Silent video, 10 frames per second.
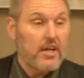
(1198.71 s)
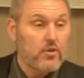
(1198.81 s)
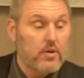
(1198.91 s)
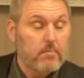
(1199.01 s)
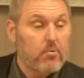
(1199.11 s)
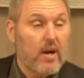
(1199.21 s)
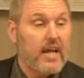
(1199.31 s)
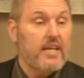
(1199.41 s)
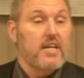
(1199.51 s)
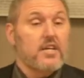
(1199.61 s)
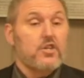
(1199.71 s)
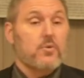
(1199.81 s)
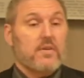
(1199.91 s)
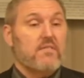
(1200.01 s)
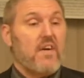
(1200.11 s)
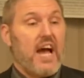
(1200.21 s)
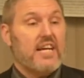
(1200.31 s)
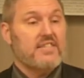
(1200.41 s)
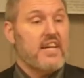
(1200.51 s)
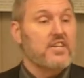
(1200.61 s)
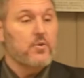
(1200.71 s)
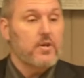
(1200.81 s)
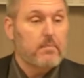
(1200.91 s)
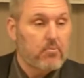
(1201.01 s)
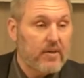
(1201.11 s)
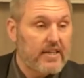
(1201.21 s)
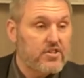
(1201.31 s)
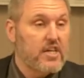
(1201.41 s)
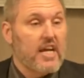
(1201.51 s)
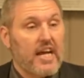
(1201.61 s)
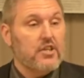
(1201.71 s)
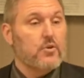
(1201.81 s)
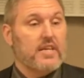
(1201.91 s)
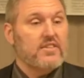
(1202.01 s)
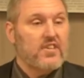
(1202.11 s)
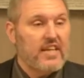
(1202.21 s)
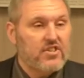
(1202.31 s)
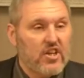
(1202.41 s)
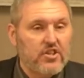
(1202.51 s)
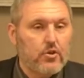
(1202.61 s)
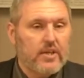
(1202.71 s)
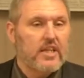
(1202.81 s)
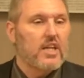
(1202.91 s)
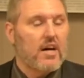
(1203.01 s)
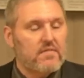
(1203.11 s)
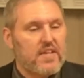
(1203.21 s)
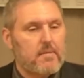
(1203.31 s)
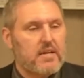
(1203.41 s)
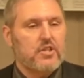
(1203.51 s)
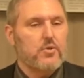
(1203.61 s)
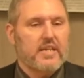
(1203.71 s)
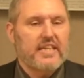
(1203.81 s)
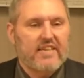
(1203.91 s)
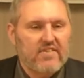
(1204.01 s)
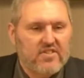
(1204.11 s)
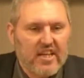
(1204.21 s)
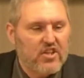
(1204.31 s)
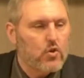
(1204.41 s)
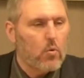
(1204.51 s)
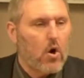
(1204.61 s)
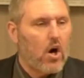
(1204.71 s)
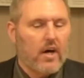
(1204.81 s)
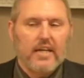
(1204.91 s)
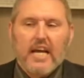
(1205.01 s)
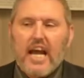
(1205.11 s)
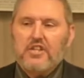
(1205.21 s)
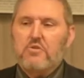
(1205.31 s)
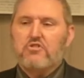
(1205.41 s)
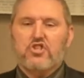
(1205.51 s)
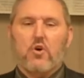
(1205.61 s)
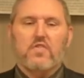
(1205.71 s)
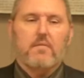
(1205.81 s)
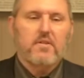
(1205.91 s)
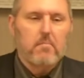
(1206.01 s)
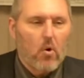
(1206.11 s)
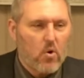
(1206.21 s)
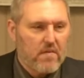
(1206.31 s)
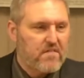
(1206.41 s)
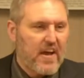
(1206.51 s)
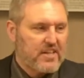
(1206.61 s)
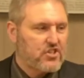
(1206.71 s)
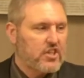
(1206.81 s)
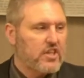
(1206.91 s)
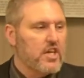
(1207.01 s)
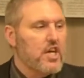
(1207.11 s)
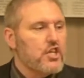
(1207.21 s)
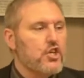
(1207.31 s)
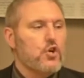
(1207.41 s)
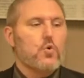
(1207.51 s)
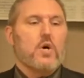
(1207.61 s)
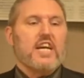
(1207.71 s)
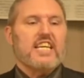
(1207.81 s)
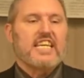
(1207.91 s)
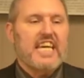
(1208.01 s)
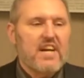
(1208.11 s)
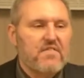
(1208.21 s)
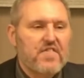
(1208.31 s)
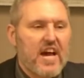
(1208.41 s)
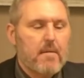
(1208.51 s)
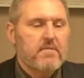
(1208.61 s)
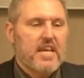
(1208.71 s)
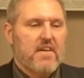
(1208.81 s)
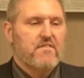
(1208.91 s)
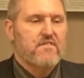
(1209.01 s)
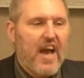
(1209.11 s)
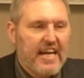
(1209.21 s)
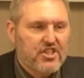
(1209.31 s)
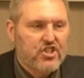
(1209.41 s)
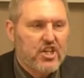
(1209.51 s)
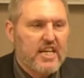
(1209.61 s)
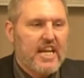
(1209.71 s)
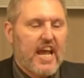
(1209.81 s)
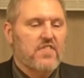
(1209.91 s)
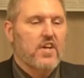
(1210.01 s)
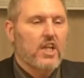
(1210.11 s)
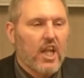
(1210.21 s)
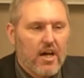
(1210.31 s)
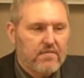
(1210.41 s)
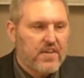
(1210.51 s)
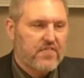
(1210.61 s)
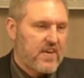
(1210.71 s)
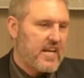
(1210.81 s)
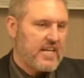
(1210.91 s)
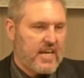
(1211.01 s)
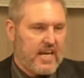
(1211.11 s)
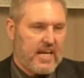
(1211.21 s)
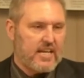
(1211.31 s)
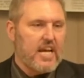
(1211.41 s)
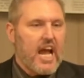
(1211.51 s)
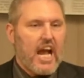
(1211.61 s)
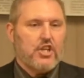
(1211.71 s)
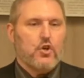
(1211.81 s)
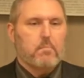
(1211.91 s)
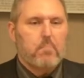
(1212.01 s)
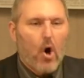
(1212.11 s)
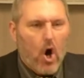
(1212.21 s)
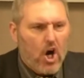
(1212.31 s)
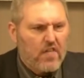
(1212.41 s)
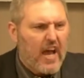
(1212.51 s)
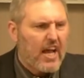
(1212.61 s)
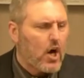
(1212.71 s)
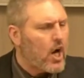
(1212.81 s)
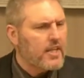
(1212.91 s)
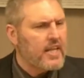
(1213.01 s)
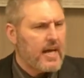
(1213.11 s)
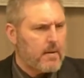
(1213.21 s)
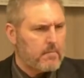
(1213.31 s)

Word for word: You can pray, you can fast, and you preach, and you can teach, and you can love them, and you can continue on. And you show them the more affection. You give them the affection and the love that they need, and you pour that on them.